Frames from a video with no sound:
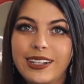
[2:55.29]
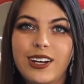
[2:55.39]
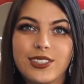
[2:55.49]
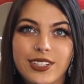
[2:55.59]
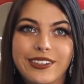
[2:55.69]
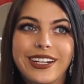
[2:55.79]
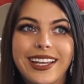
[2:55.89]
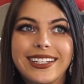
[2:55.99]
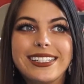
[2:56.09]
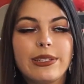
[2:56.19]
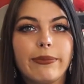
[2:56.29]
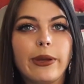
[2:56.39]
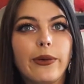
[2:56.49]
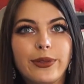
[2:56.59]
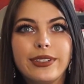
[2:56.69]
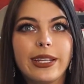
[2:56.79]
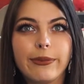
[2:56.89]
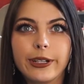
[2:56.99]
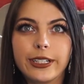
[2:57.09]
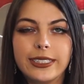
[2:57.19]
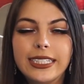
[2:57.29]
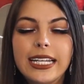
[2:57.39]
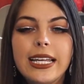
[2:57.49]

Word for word: in alternate realities in my old neighborhood,